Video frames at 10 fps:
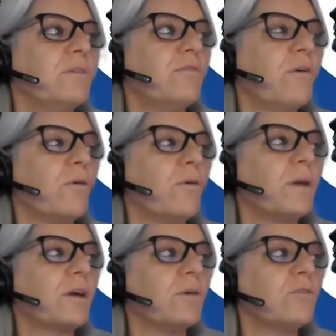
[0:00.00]
before,
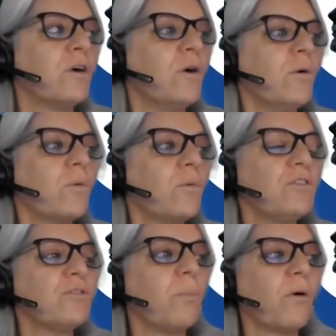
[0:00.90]
because we
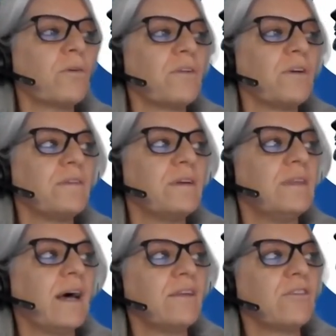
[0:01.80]
supported the
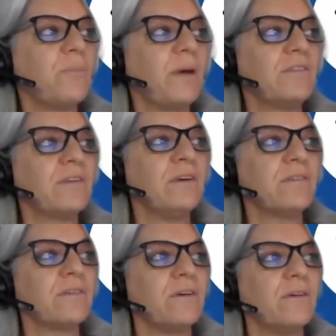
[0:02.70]
data spaces